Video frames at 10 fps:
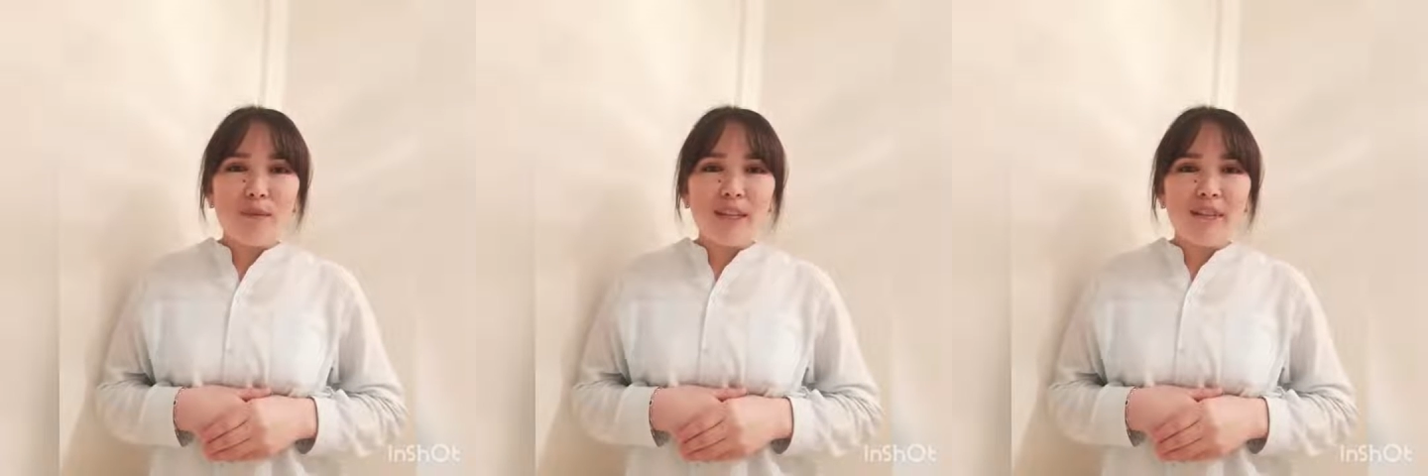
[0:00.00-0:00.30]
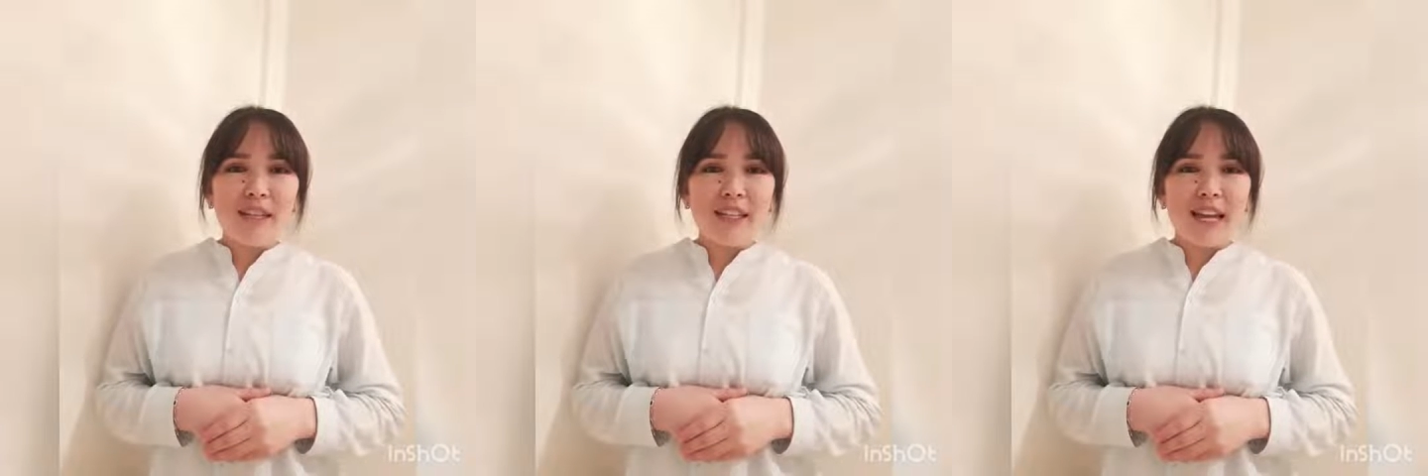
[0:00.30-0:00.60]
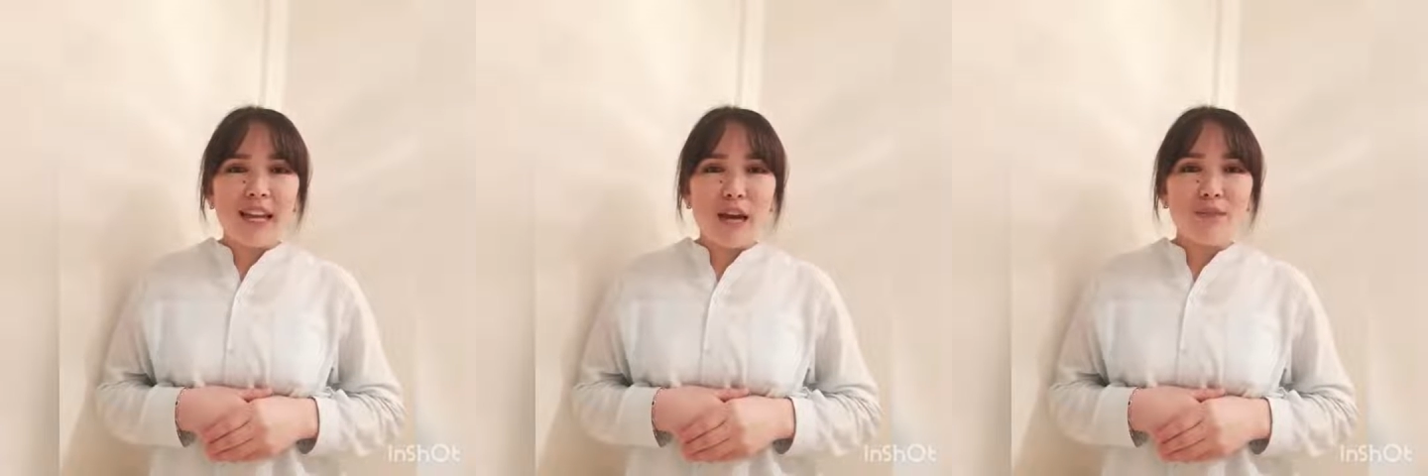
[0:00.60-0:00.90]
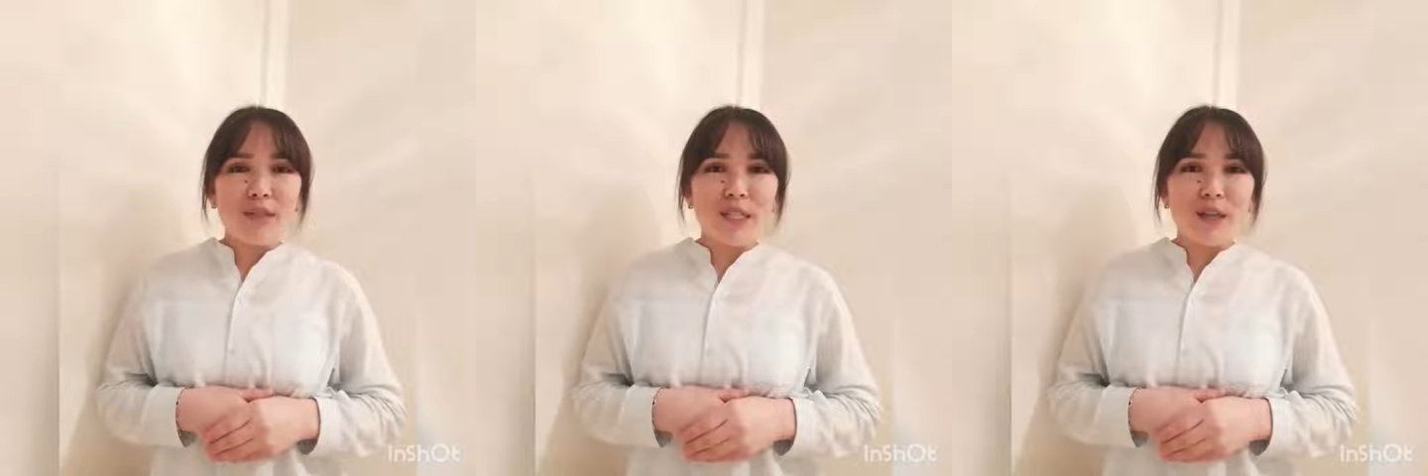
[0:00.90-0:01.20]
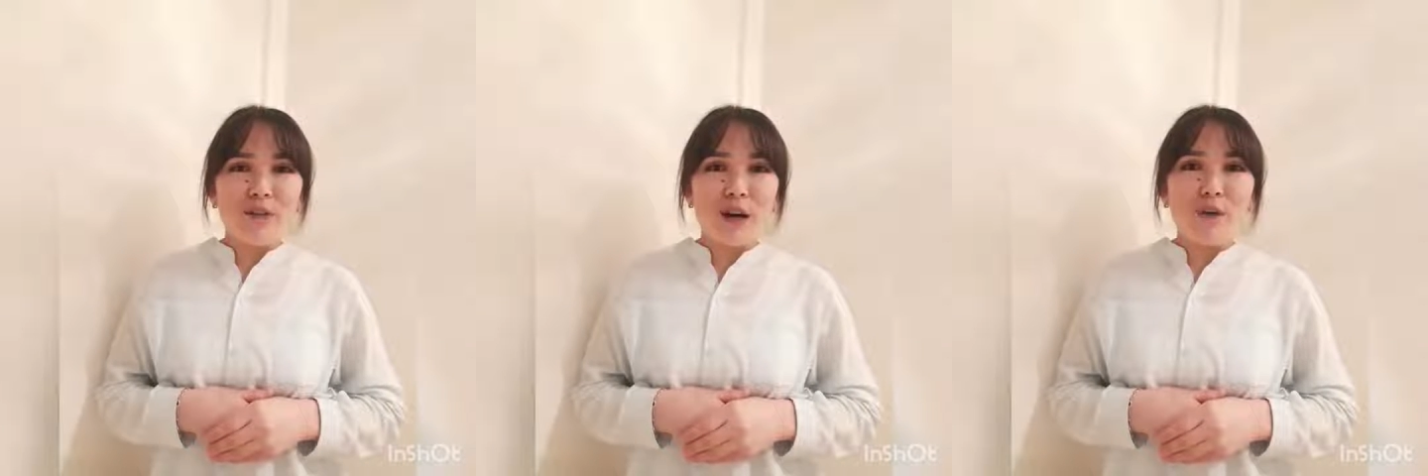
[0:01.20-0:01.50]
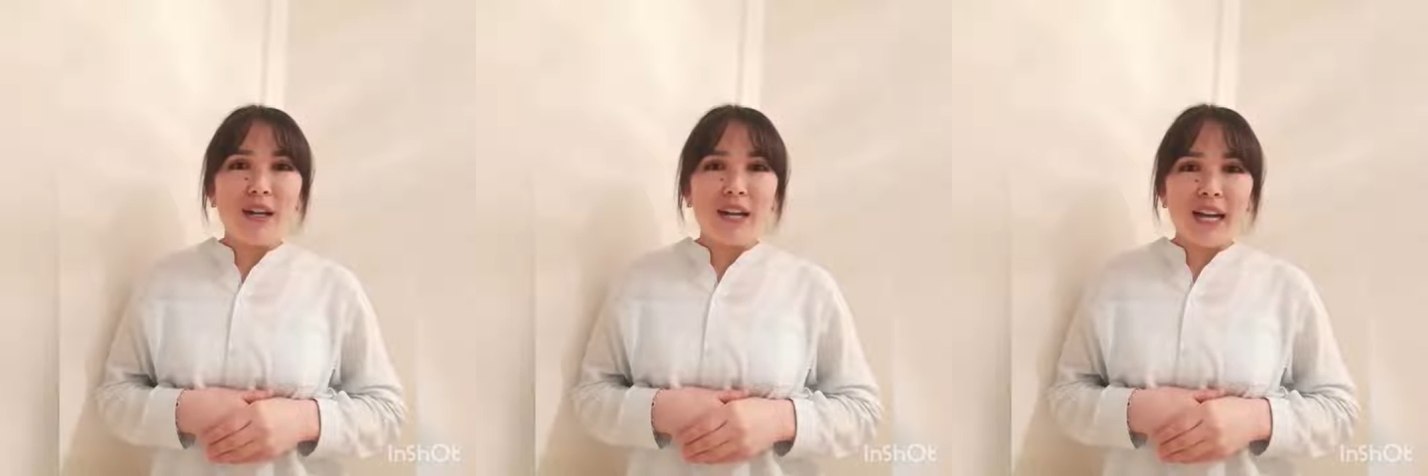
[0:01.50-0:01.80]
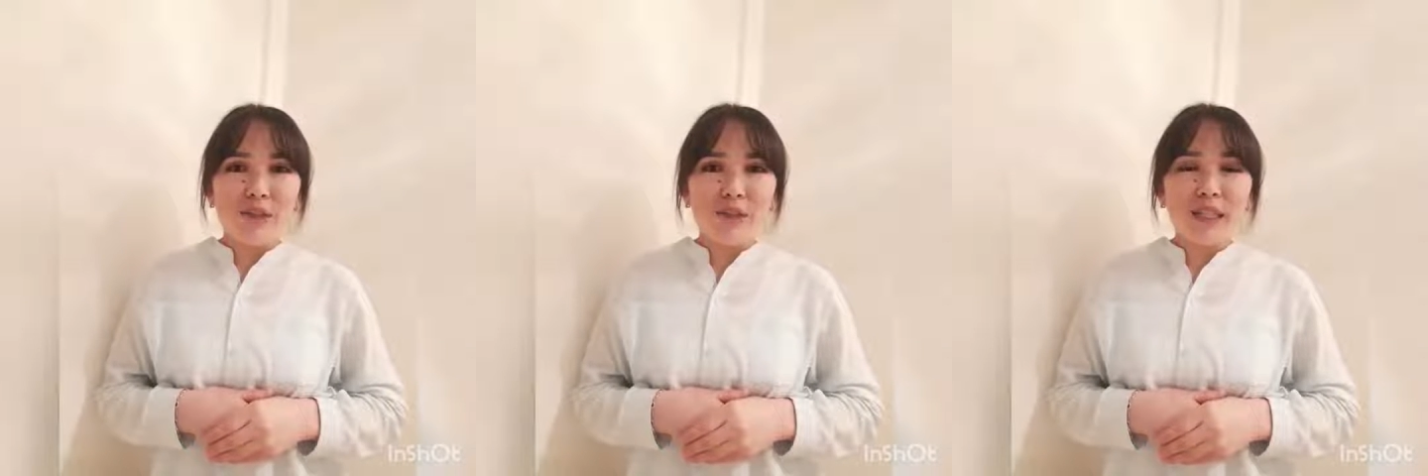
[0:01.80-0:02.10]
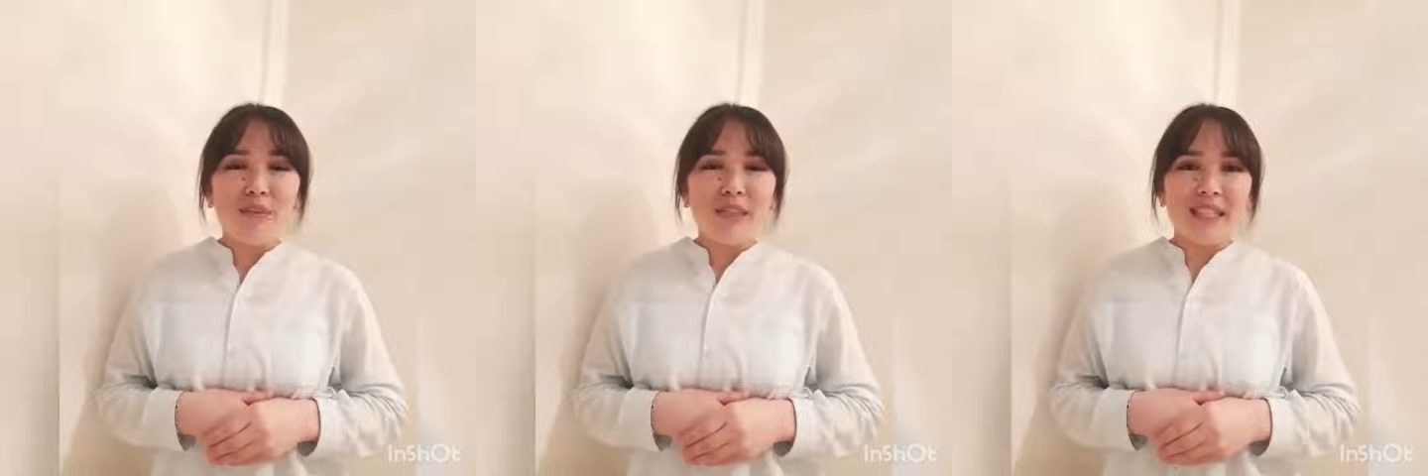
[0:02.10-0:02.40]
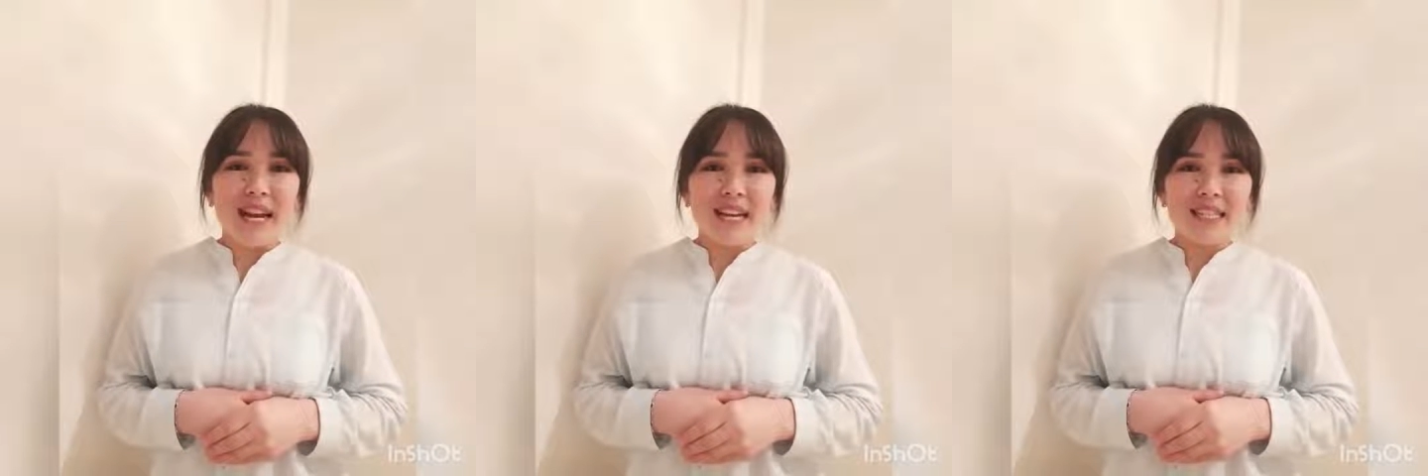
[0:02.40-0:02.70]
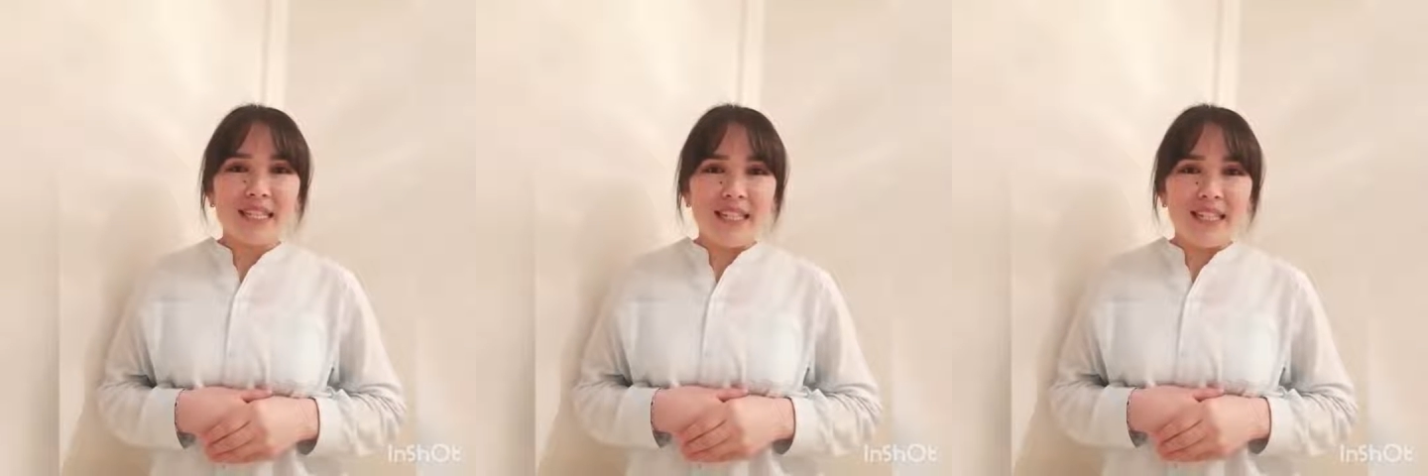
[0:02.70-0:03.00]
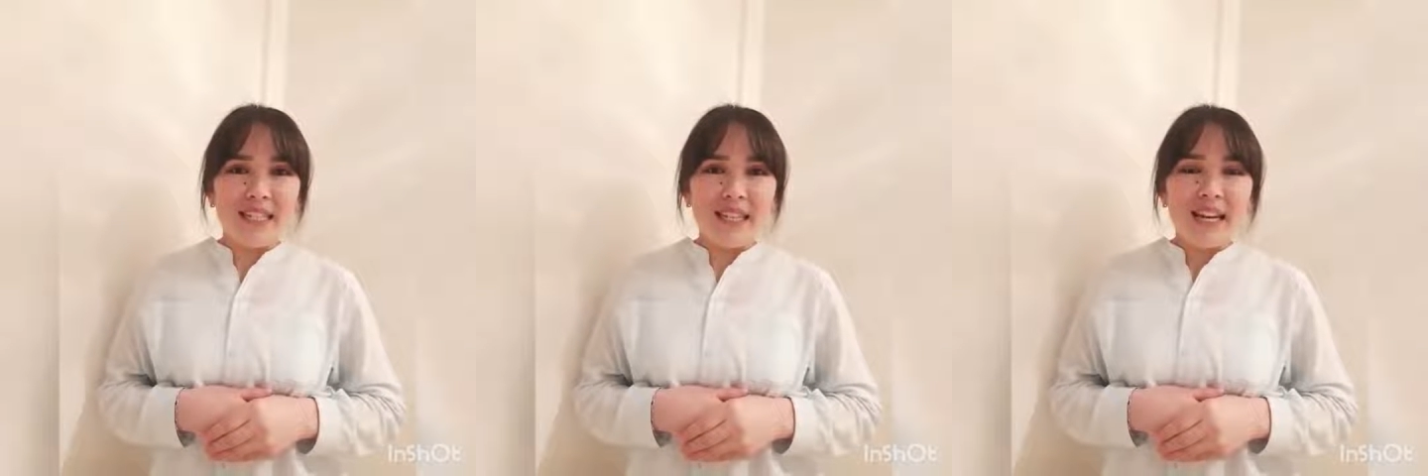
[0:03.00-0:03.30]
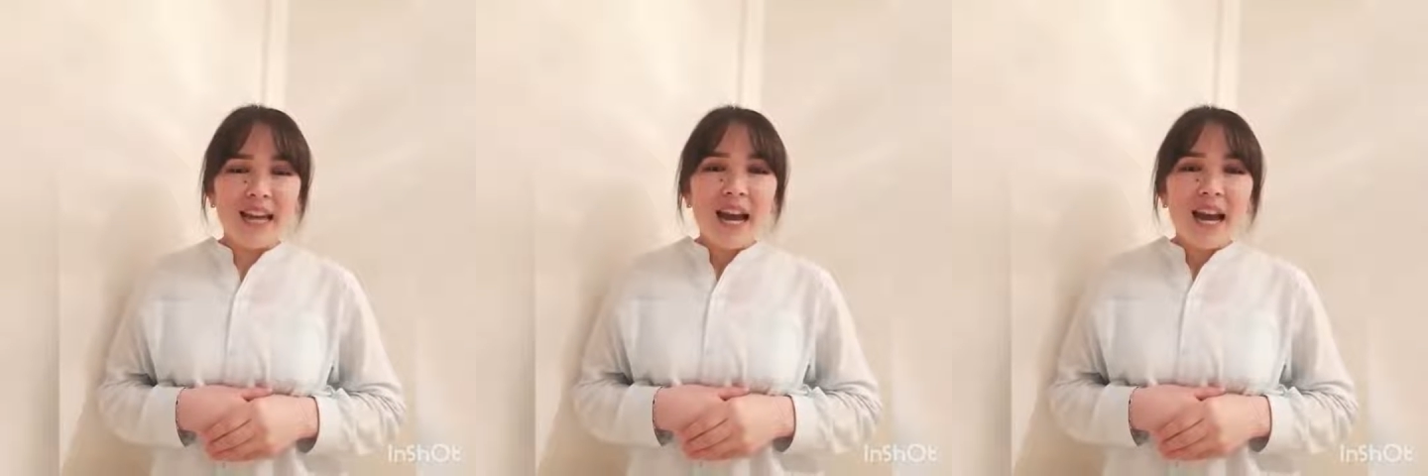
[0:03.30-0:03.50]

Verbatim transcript: am living in the capital of our country, Bishkek city.